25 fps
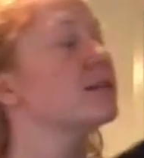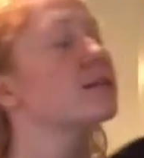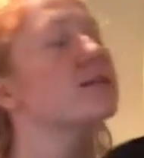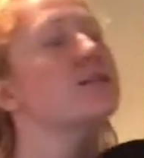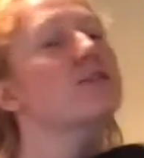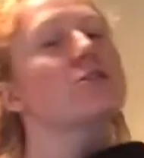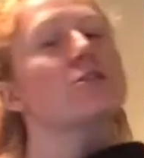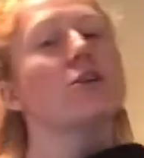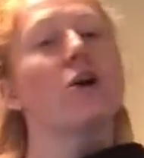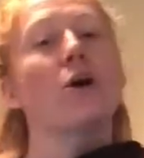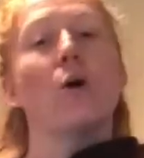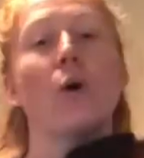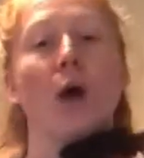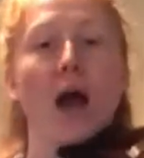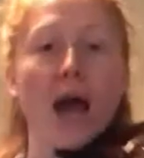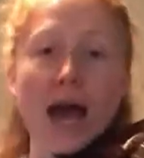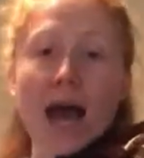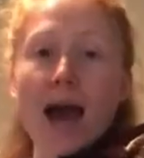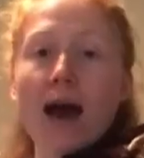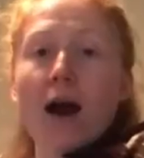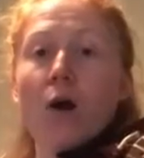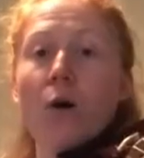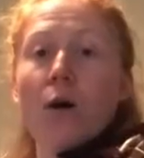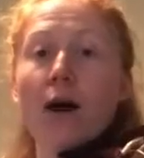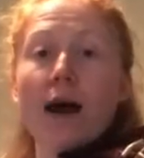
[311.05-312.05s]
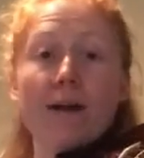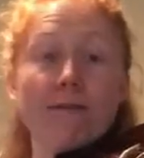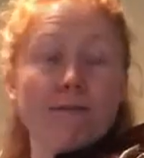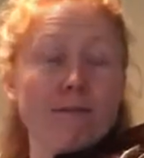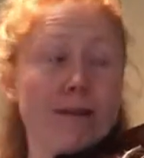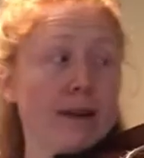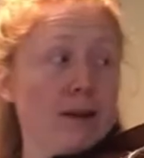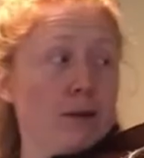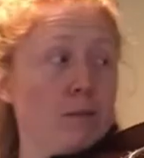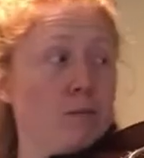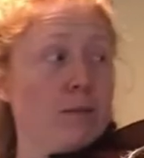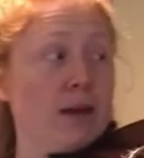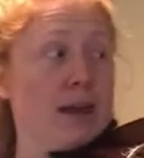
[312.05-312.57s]
So how I
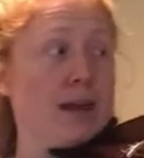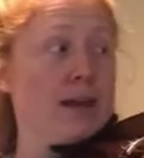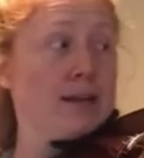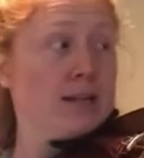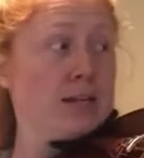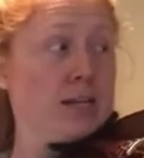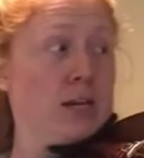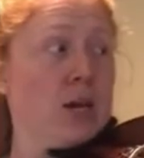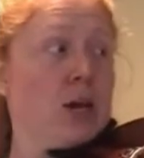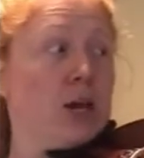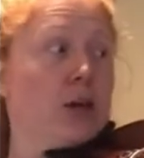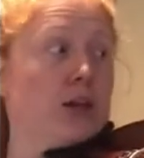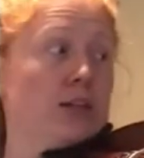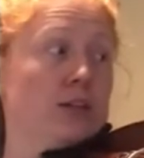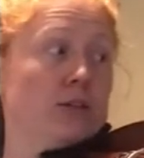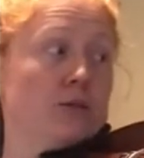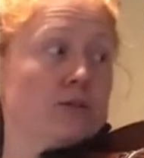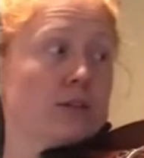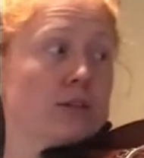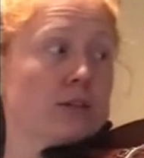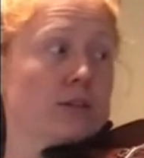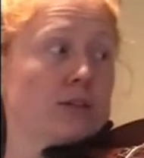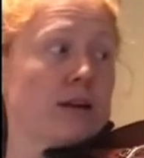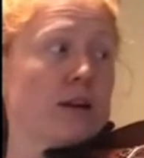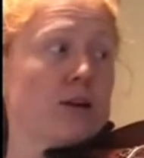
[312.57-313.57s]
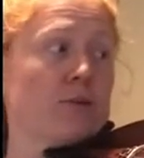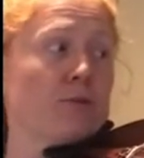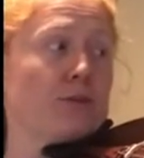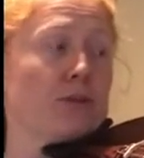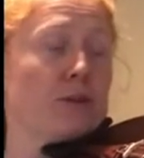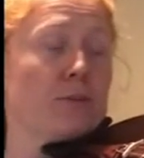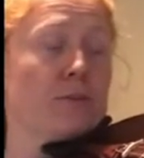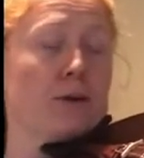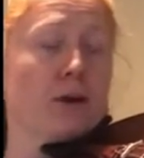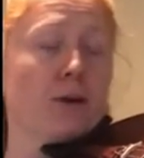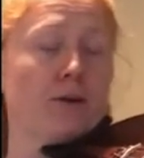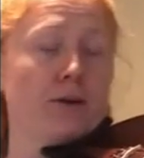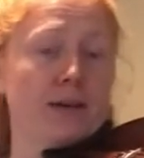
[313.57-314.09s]
recommend you start with the
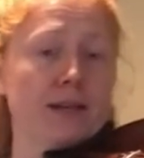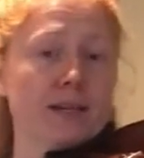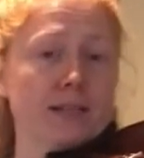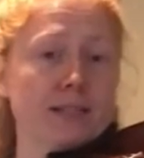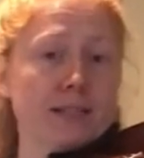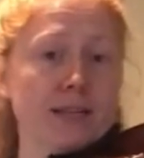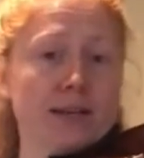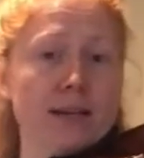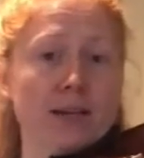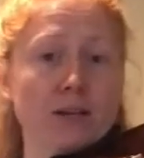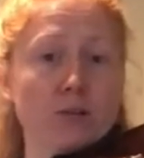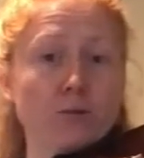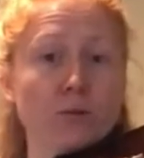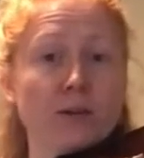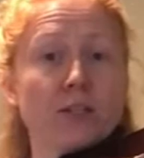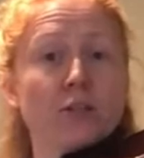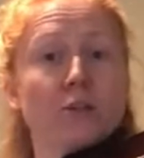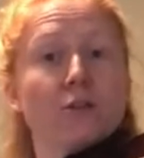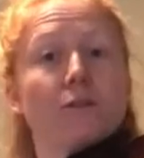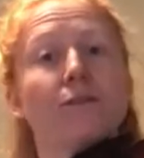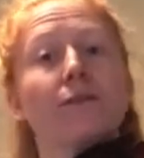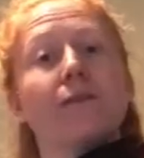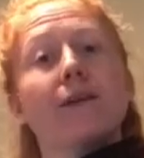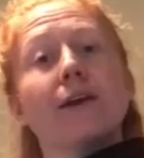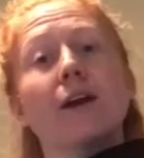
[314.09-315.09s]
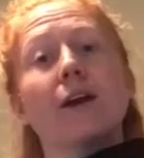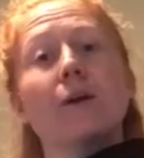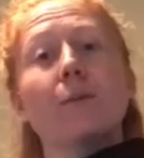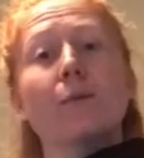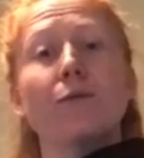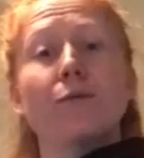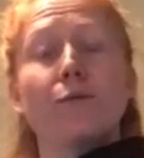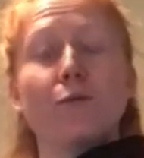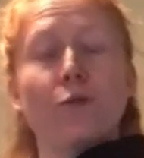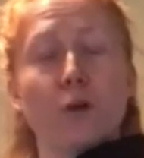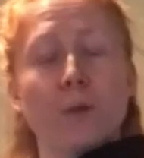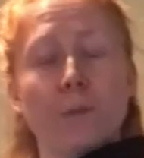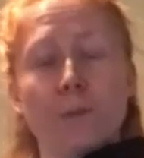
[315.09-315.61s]
bowings is we do finger
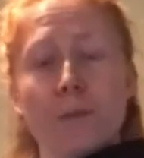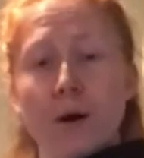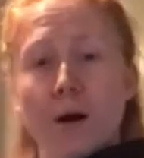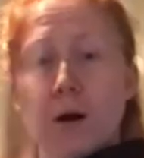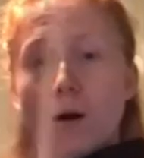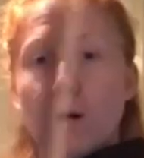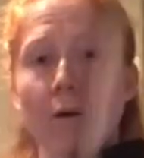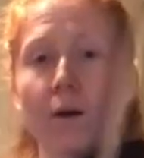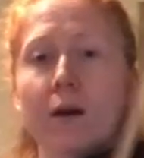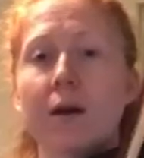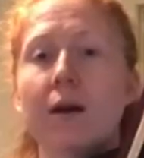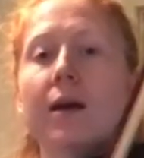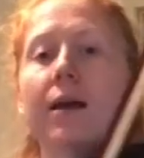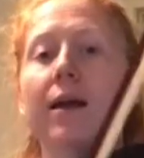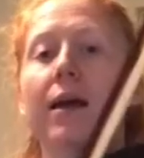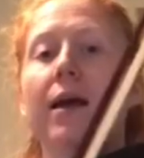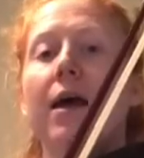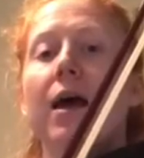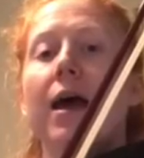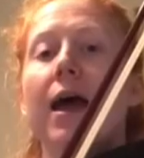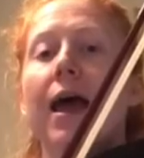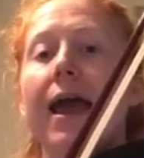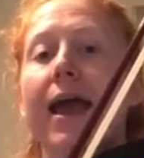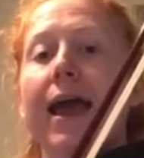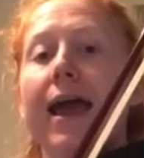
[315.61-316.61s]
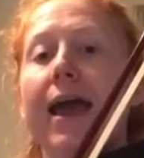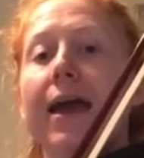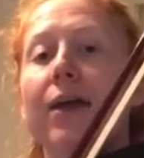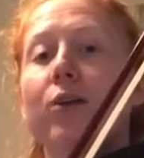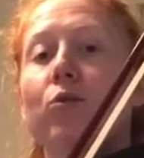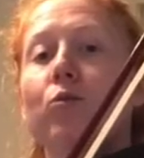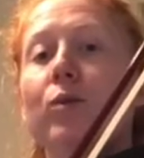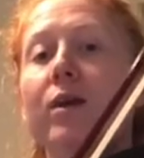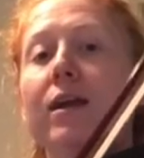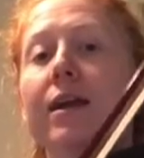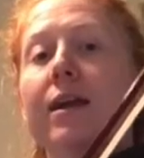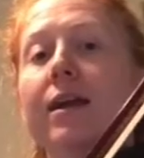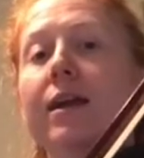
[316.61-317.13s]
before bow, and
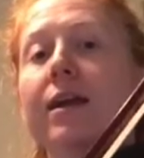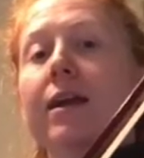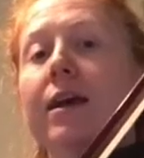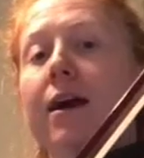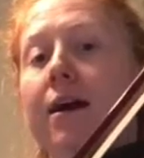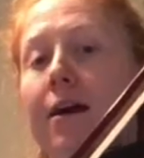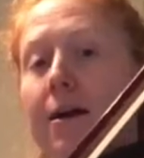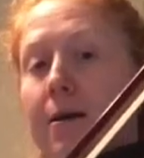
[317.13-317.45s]
we